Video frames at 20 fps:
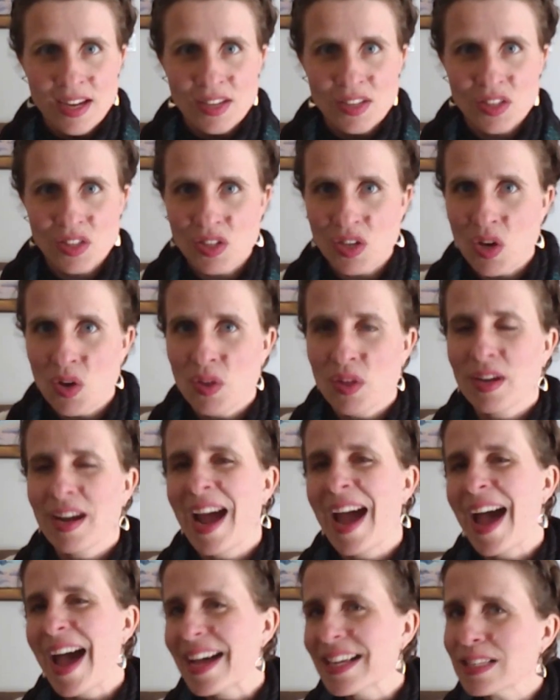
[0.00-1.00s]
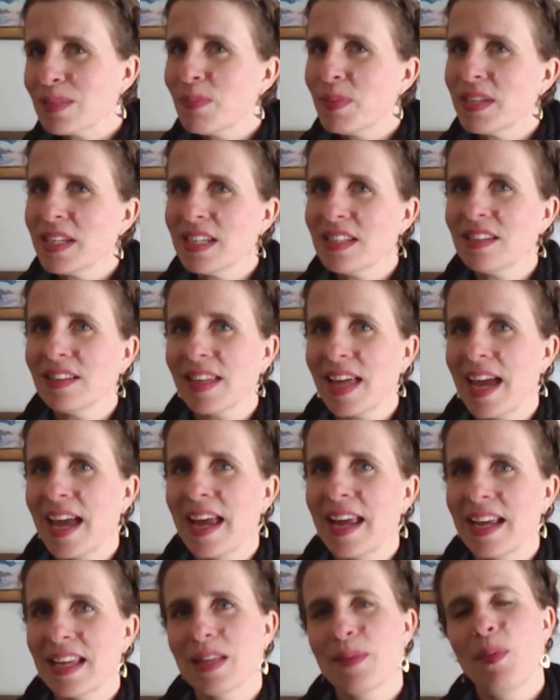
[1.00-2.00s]
So there has been a
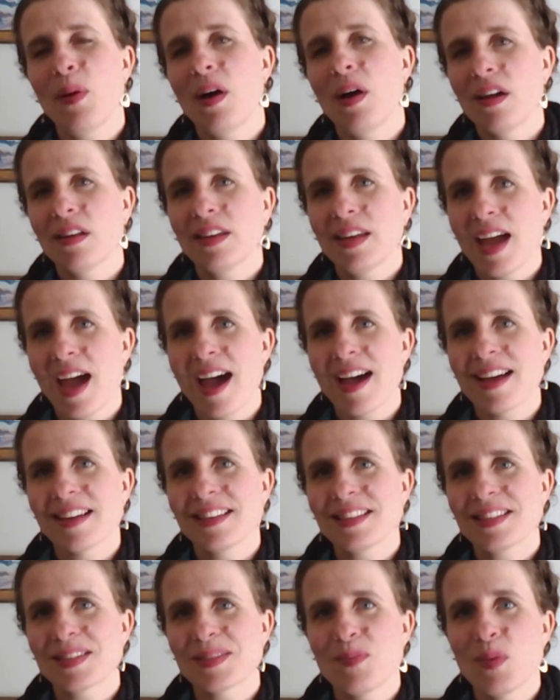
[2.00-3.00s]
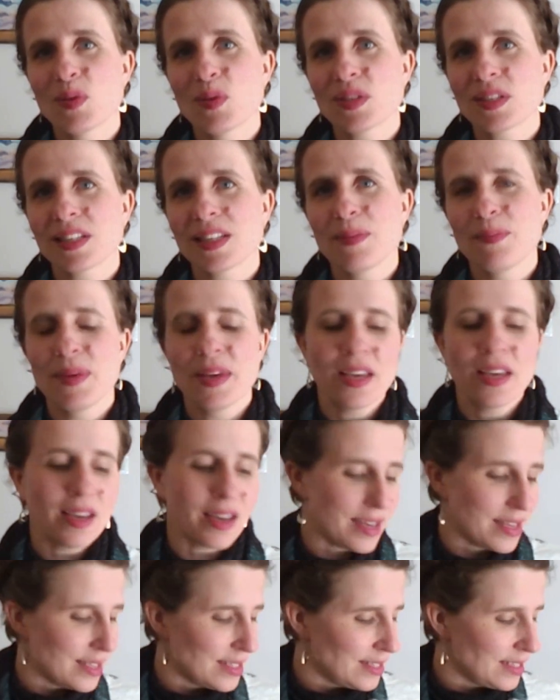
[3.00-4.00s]
delay in the podcast, mostly
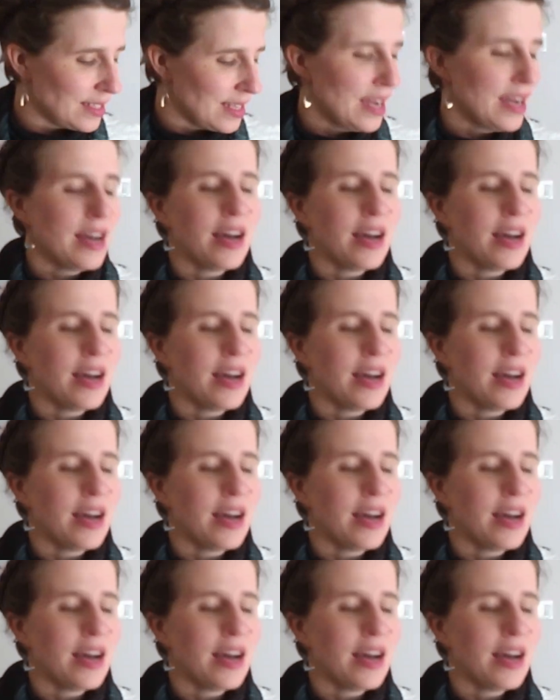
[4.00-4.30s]
because